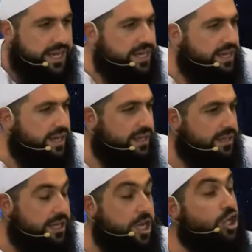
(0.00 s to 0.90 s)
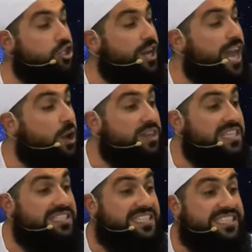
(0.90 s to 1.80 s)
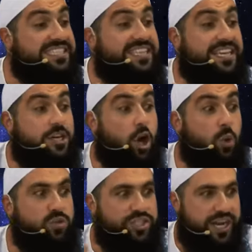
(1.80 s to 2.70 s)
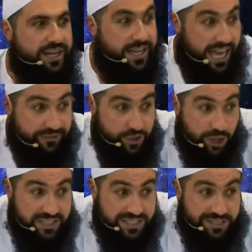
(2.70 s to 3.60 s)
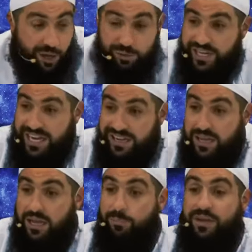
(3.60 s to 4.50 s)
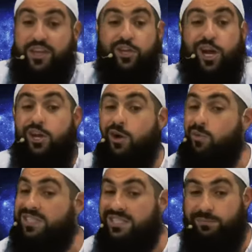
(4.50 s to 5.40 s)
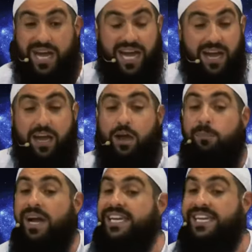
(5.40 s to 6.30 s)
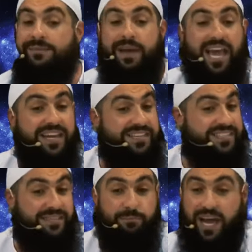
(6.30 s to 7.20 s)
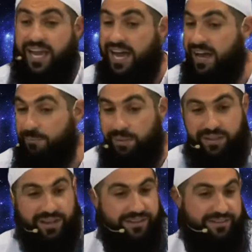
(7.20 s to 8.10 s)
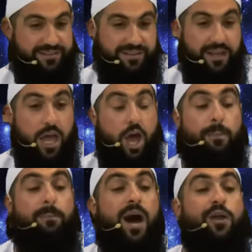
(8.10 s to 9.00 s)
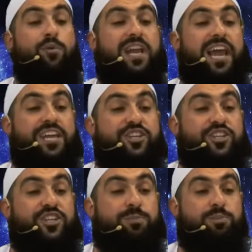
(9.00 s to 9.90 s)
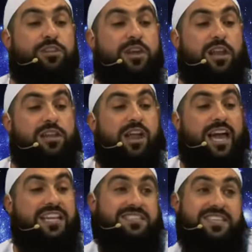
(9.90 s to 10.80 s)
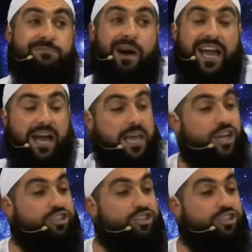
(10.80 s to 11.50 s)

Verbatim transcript: No, no, no. So now there's this sick culture. Have you noticed this culture? Brother, you don't know what's in my heart. My Iman is in my heart, brother. My relationship with Allah is in my heart.